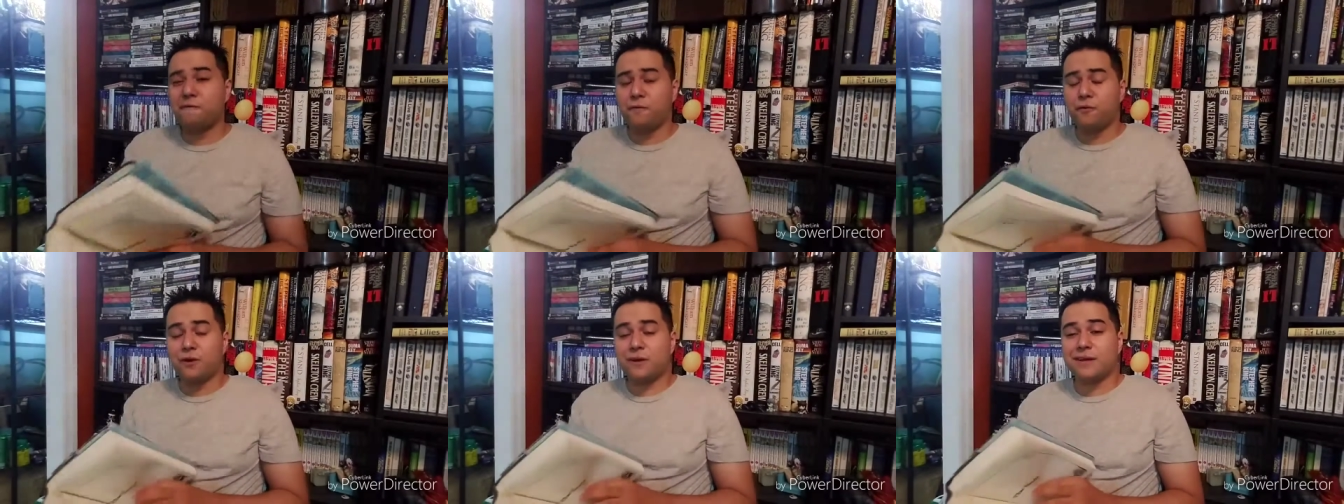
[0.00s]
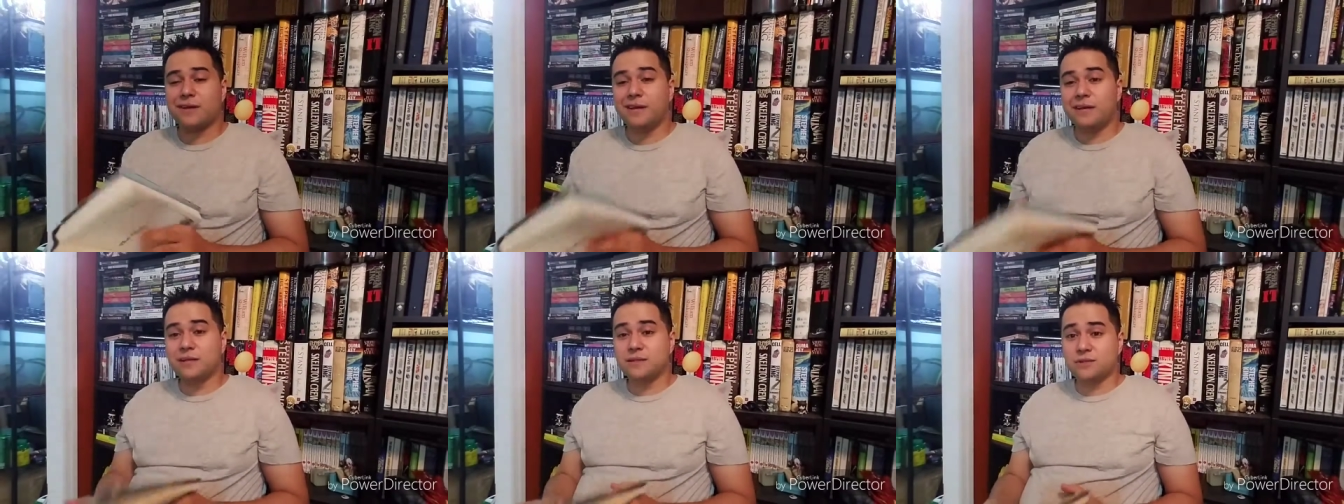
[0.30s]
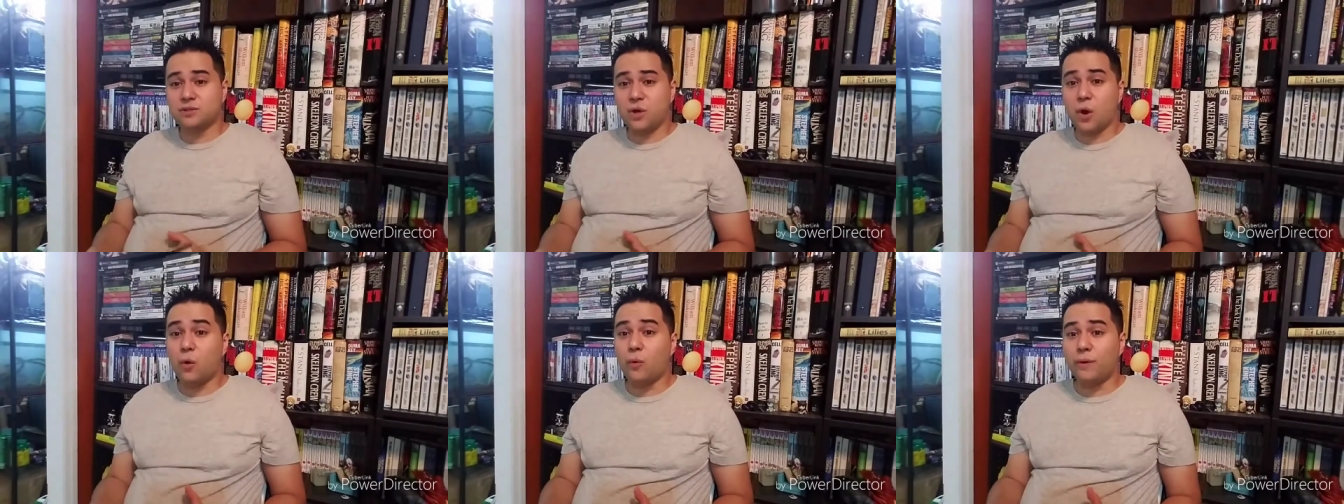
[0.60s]
four kids
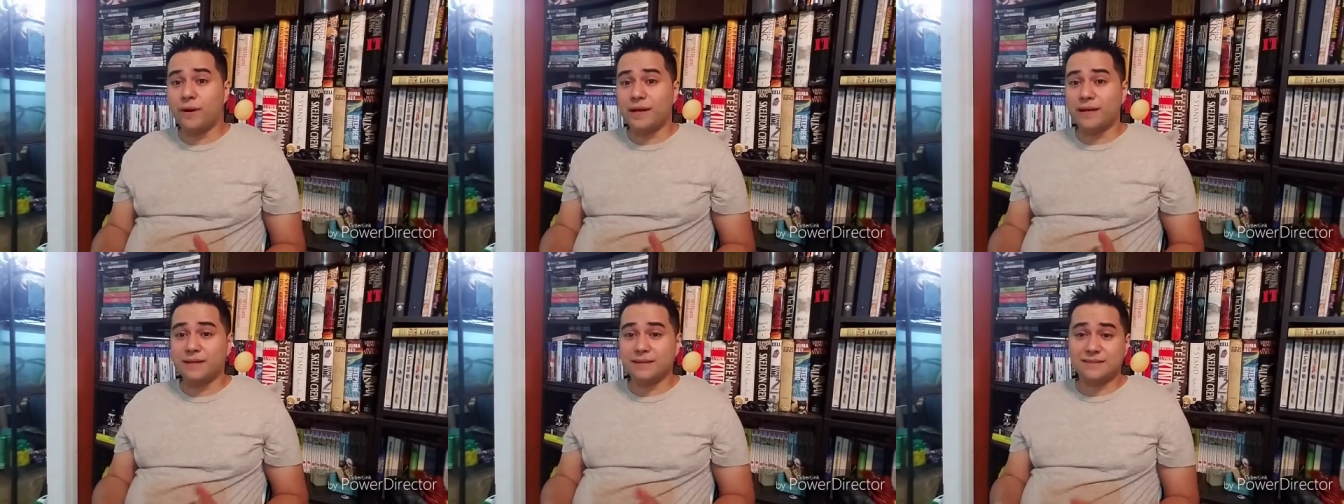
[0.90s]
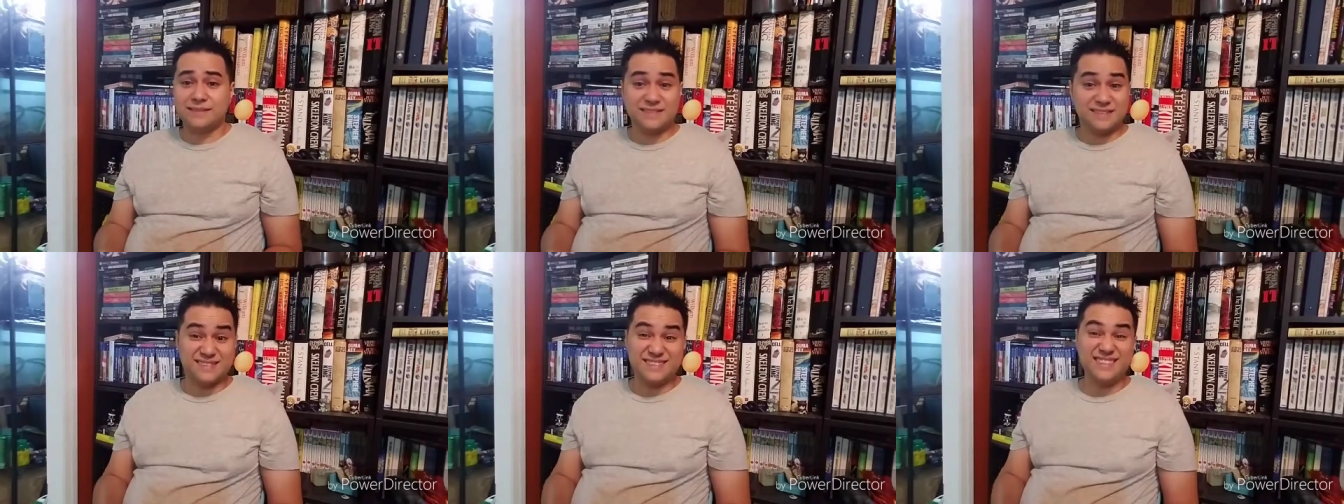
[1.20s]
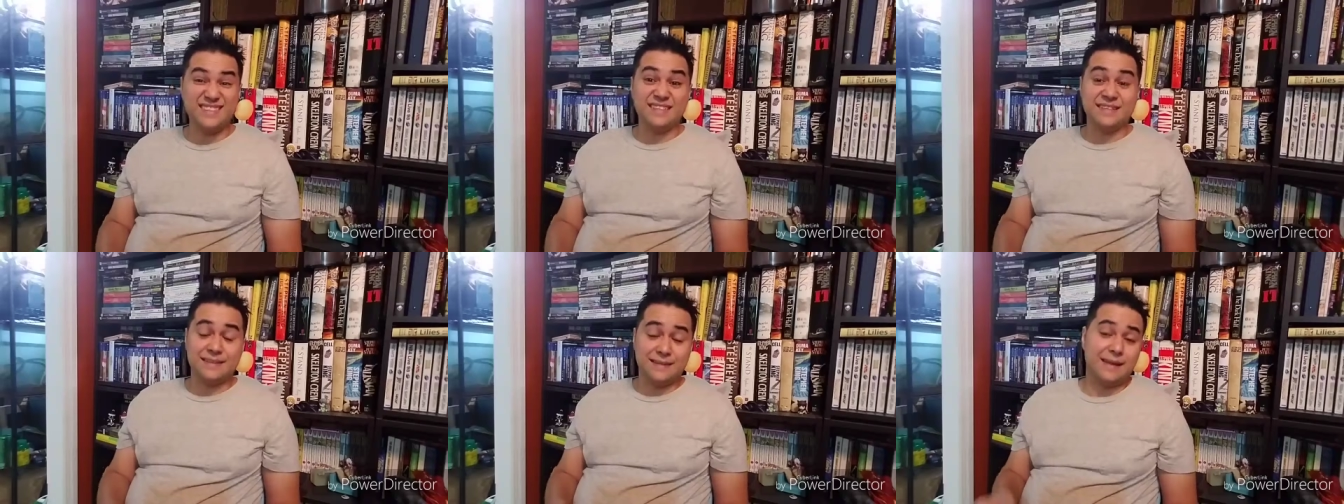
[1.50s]
going to
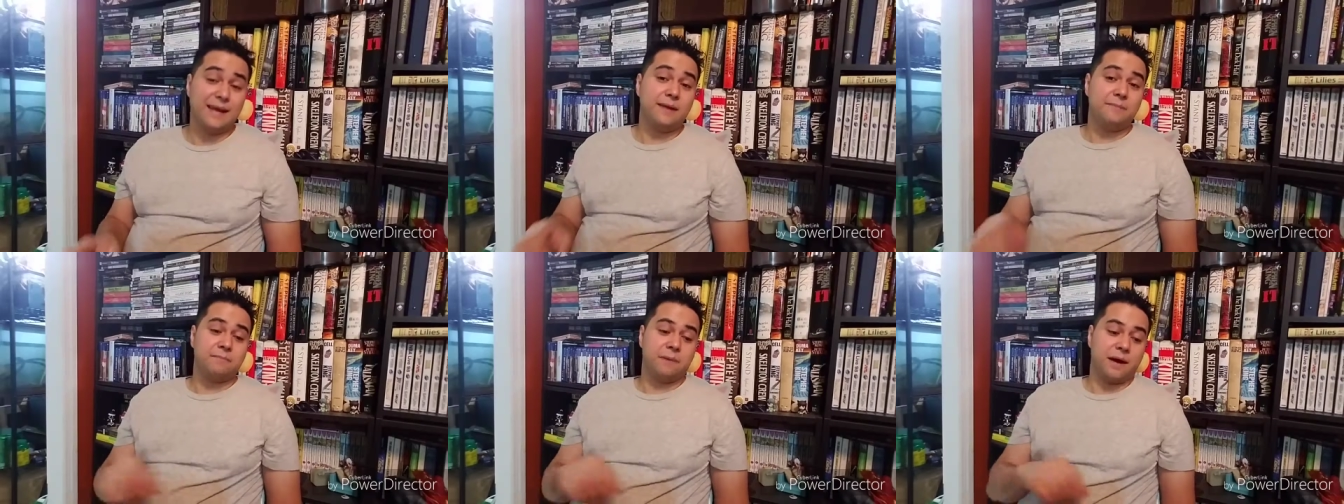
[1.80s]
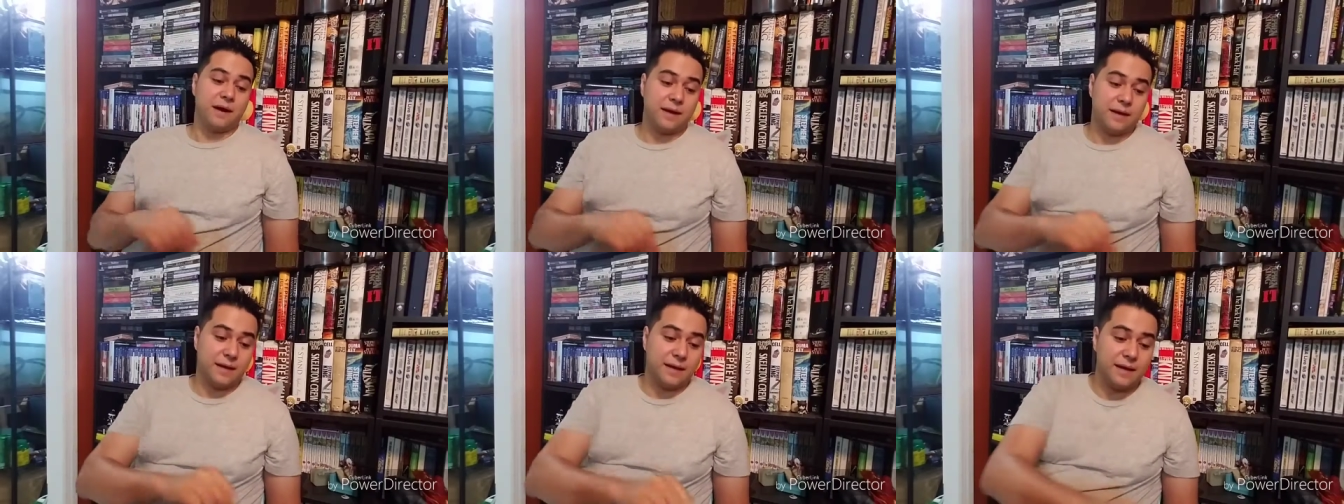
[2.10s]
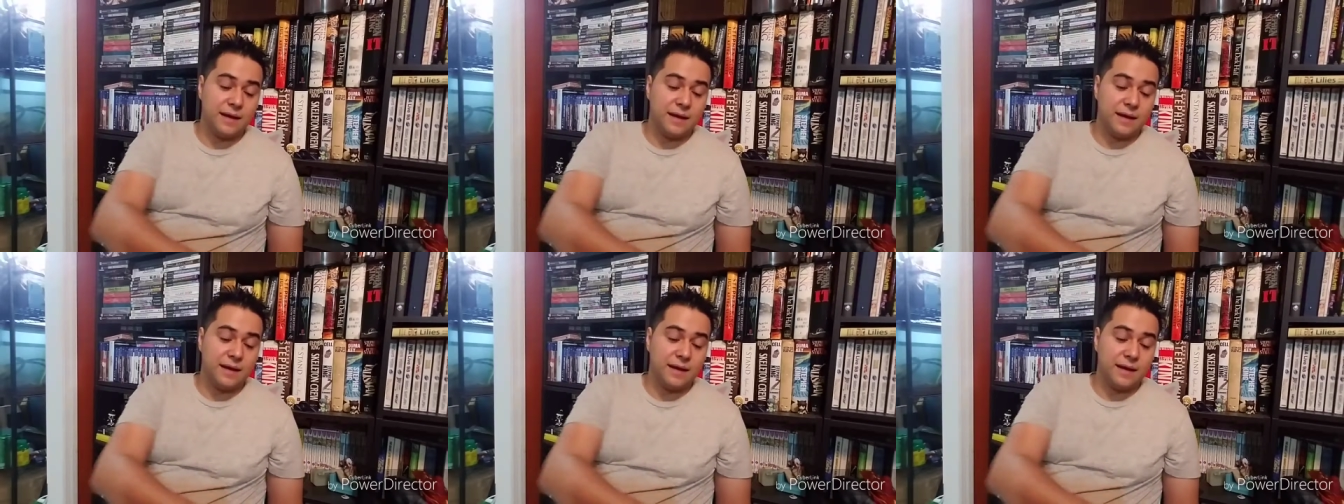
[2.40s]
see a dead body.